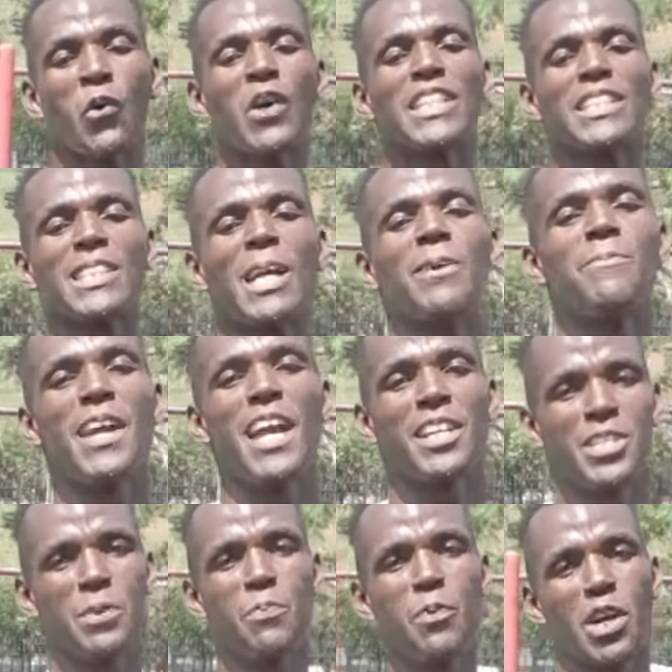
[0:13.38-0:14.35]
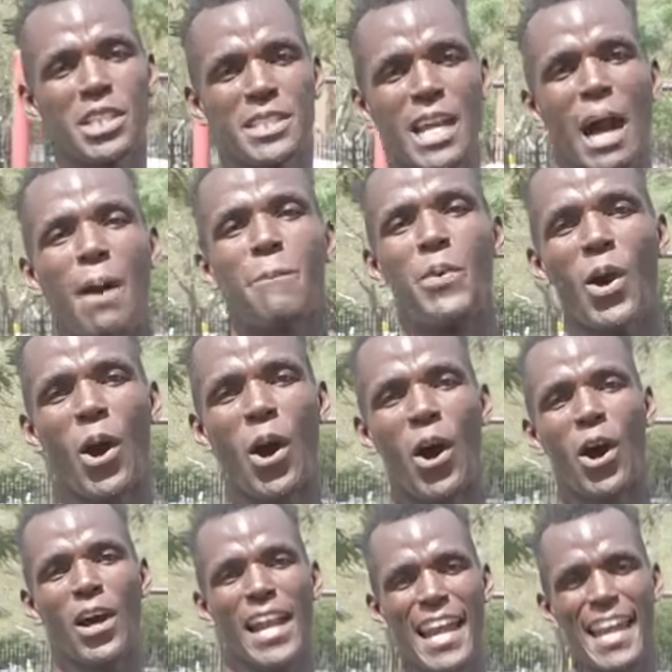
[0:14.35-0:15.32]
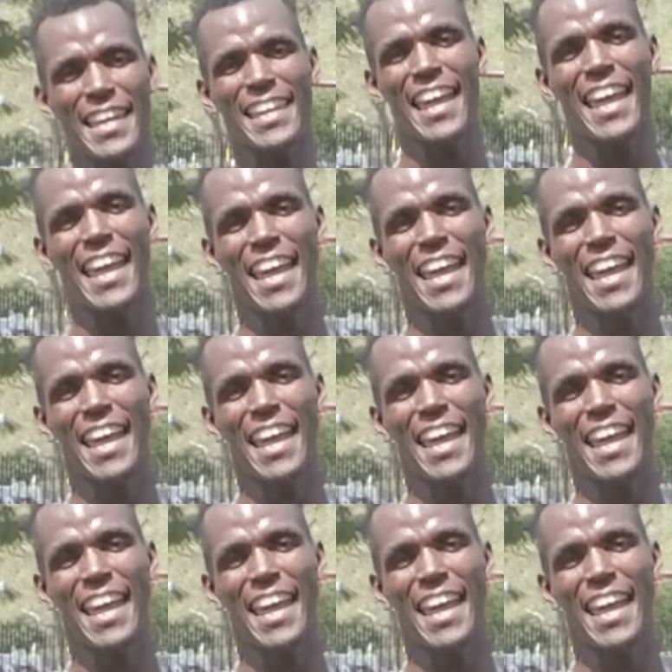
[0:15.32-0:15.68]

What's good, man? It's your boy Scott Burnhard, a k